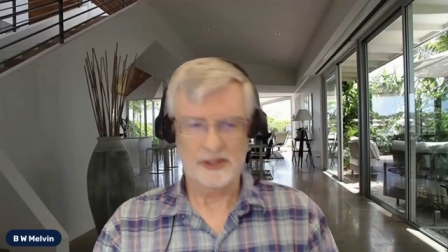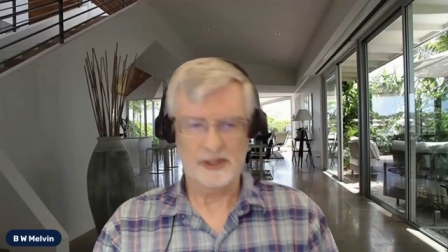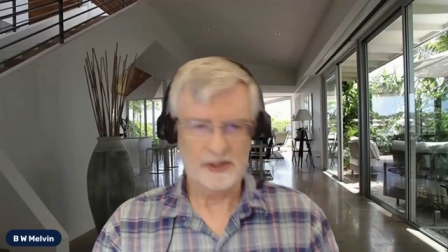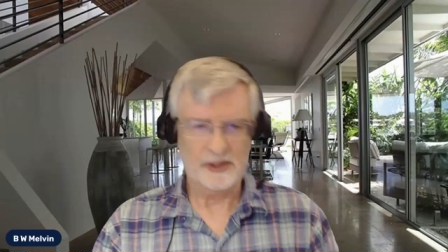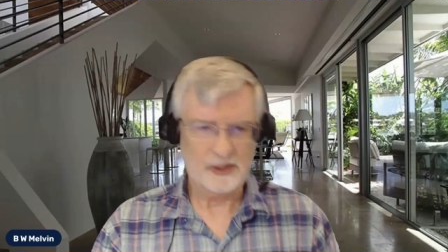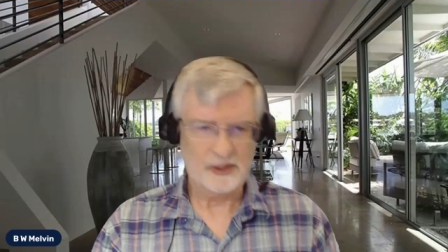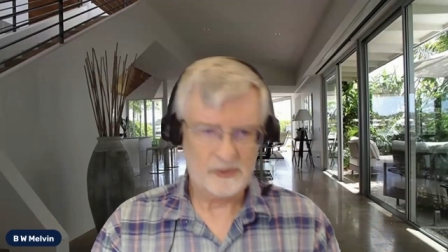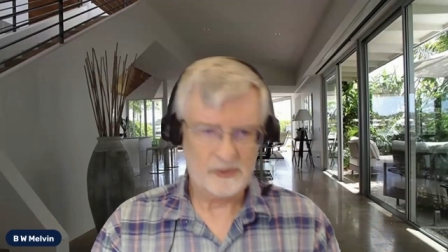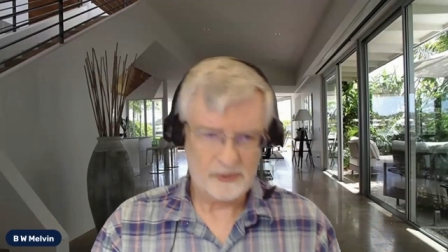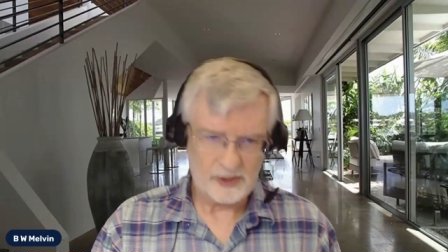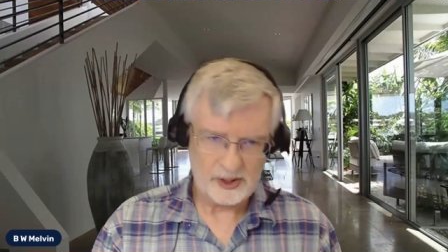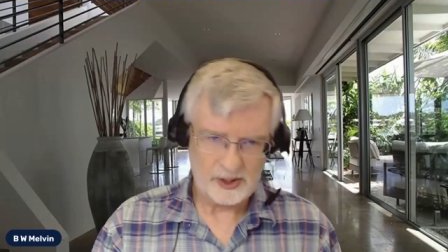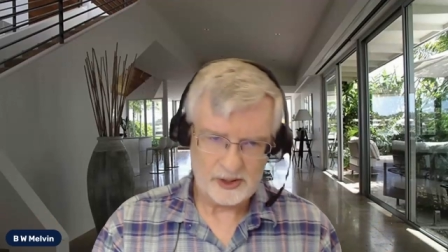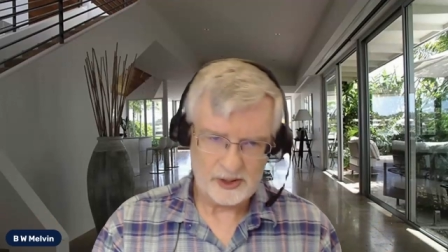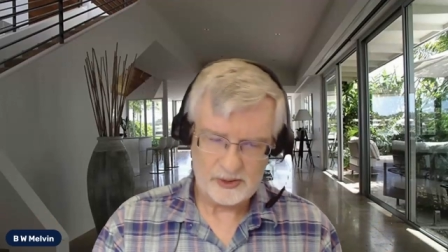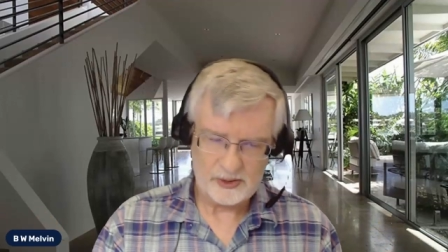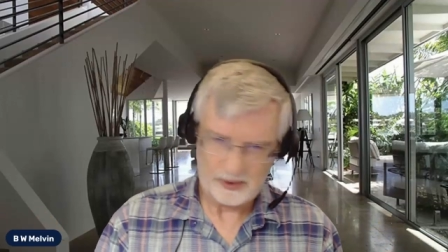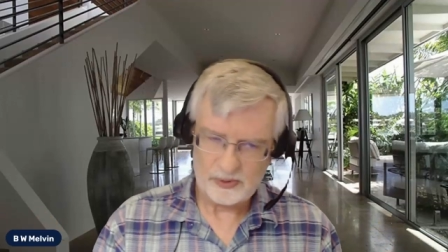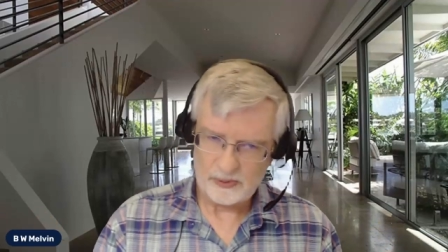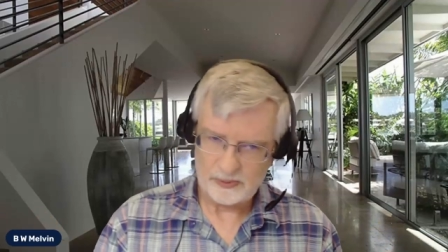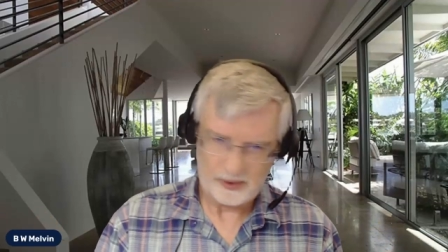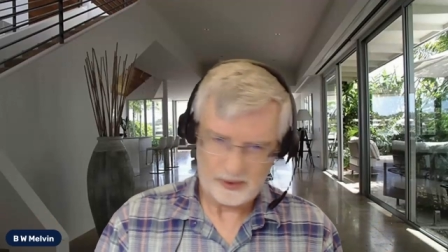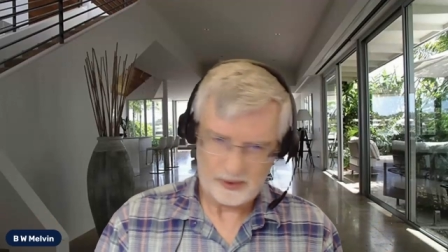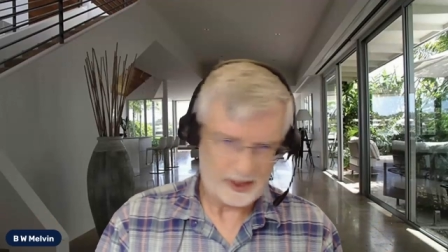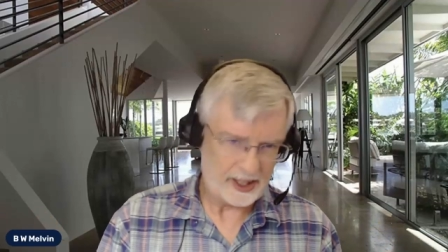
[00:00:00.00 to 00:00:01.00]
His friends
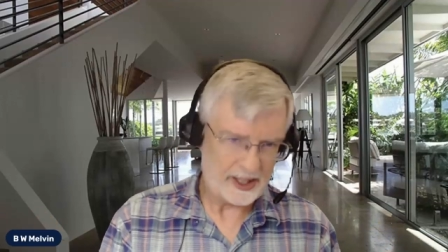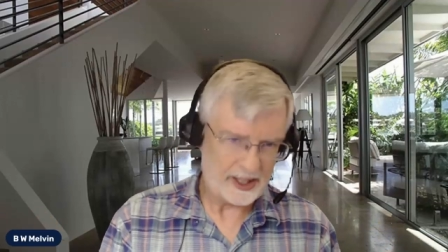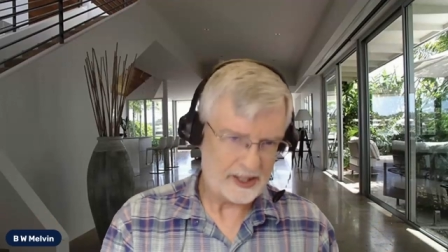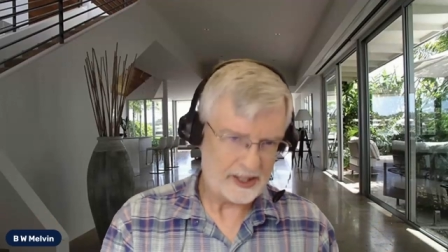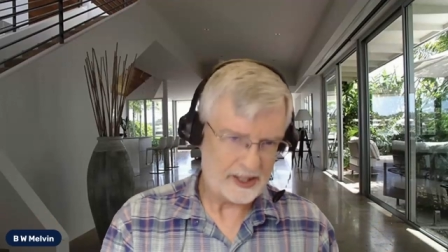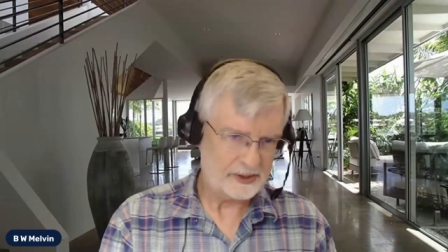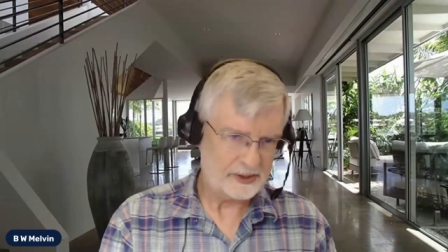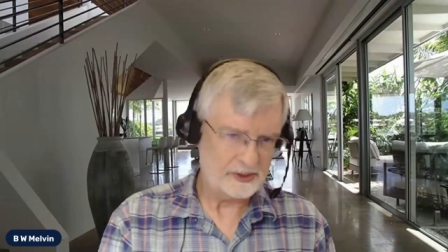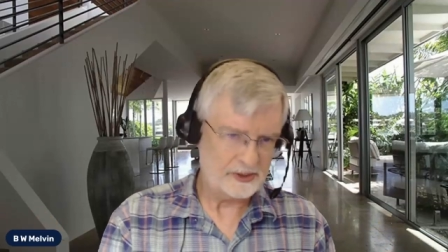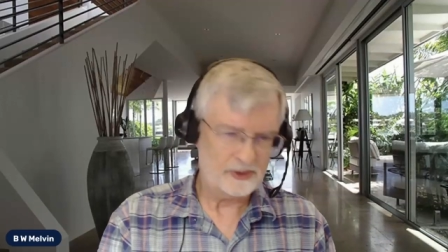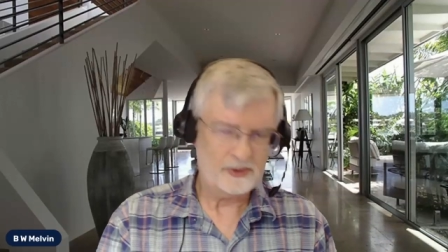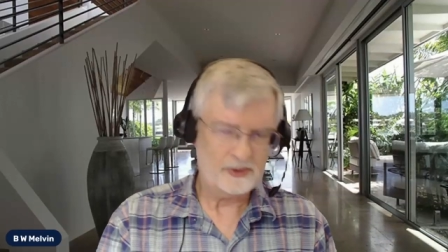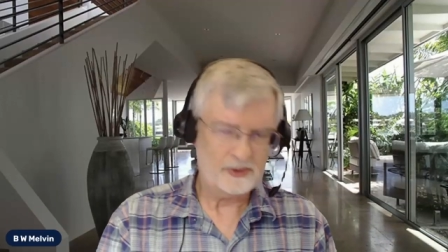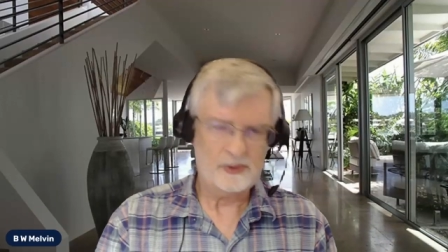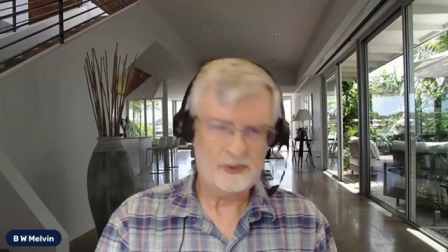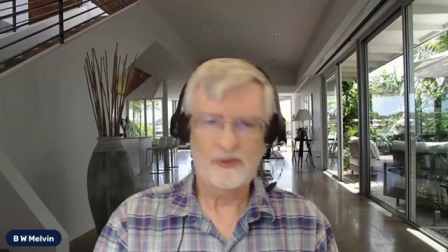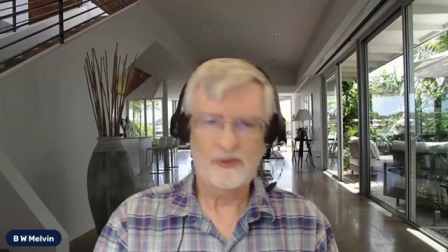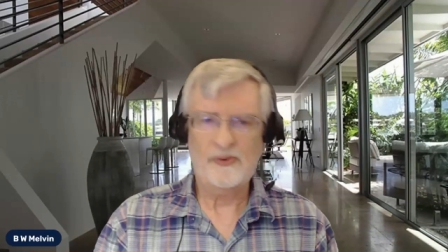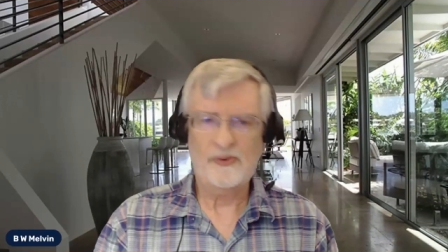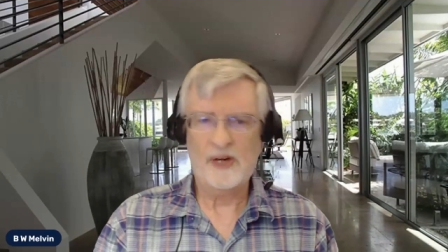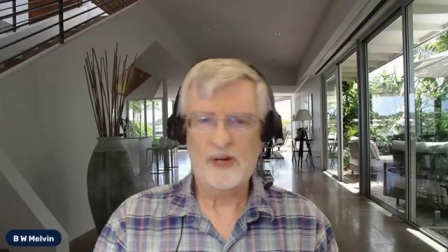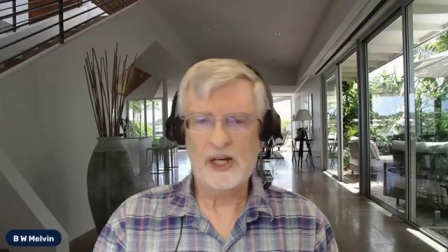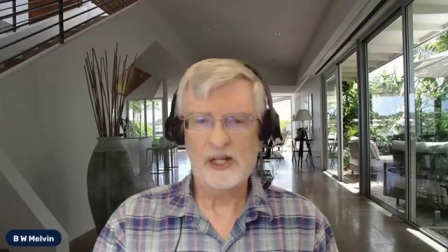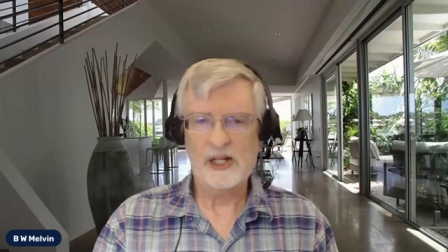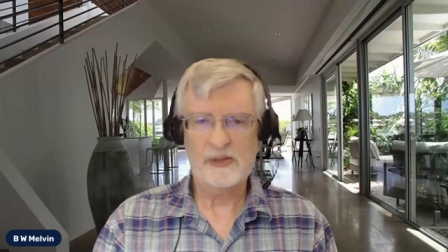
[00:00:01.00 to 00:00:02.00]
were cast into a
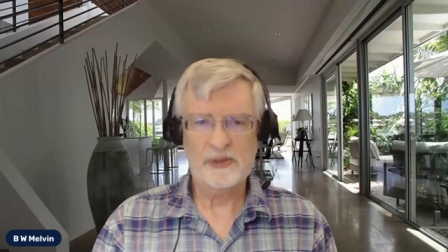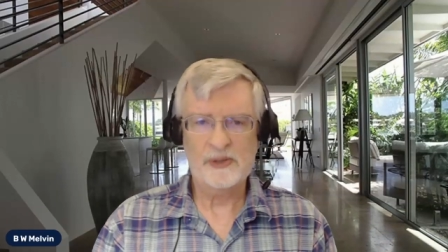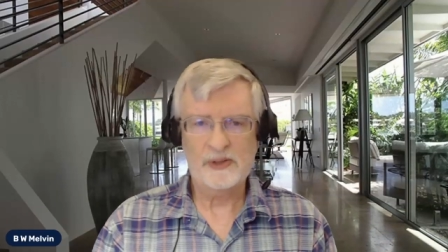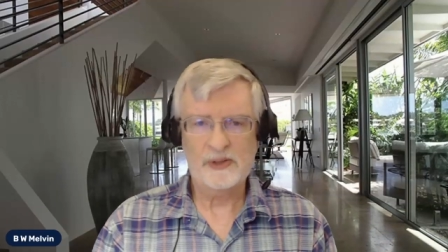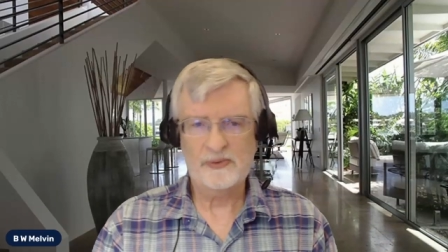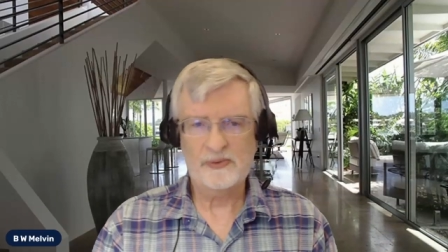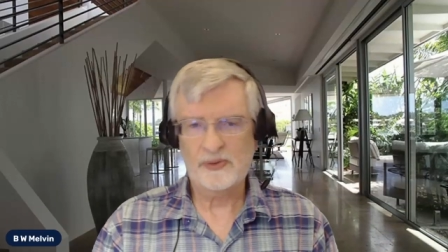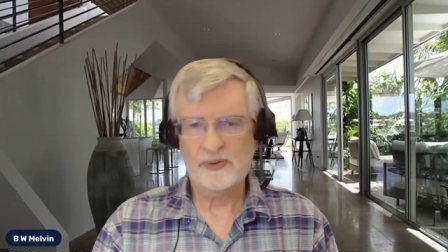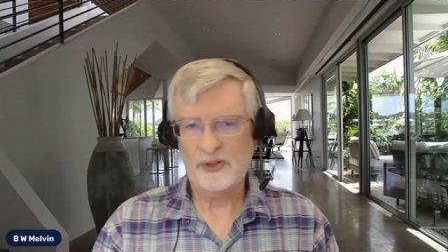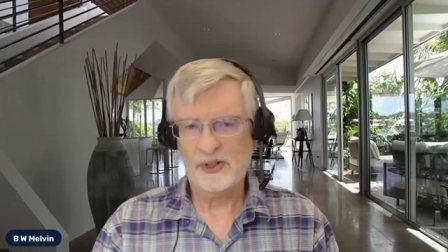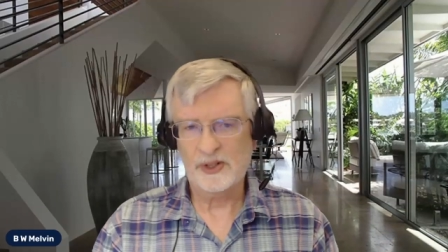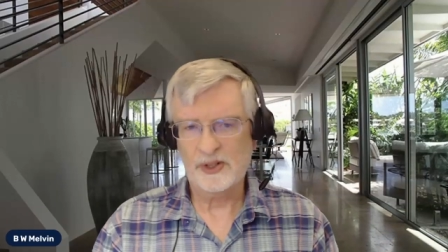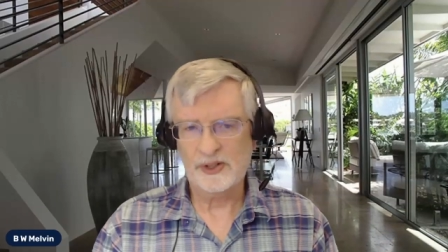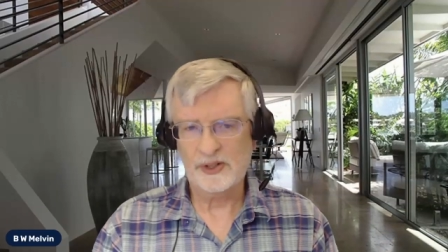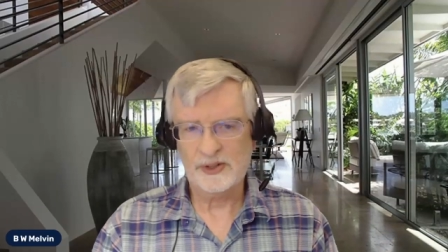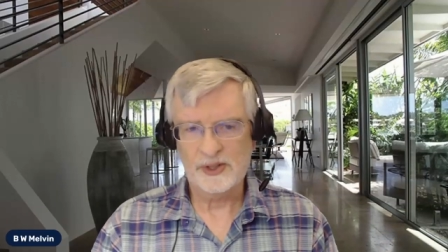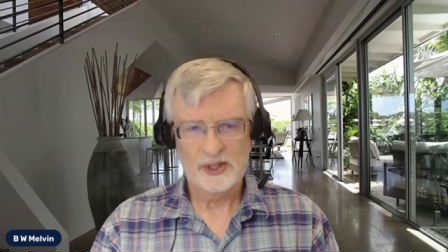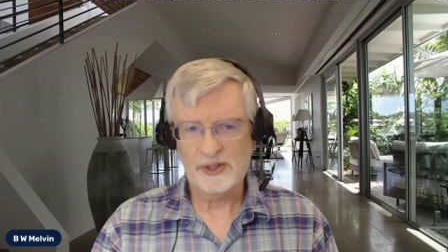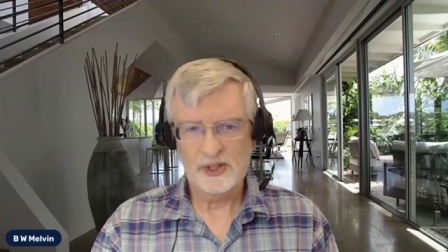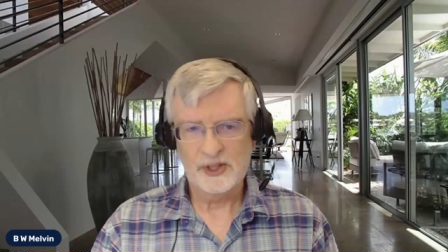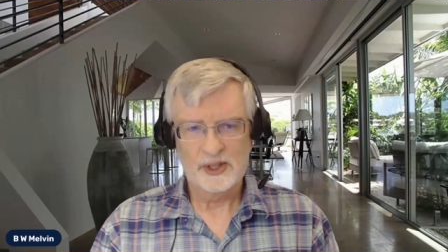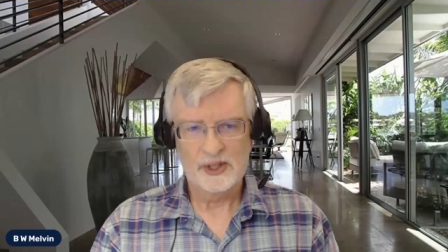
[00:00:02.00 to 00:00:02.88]
fiery furnace.